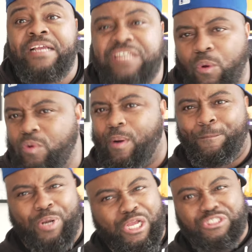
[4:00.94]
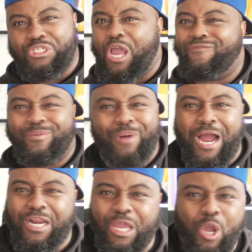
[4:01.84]
say we were blitzing
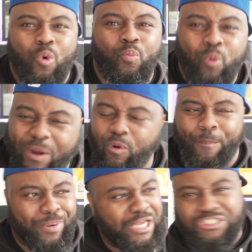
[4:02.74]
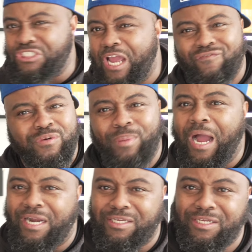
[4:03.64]
everybody, we were blitzing
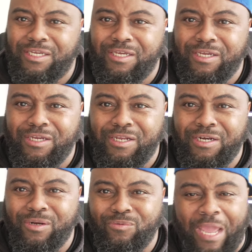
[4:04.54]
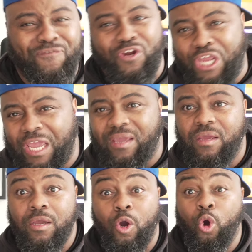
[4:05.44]
everybody, they forget
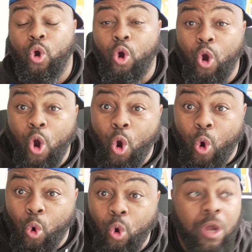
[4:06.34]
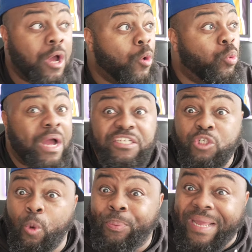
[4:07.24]
who was
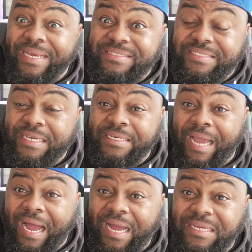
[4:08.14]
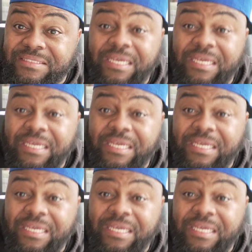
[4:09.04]
you blitzing, guys?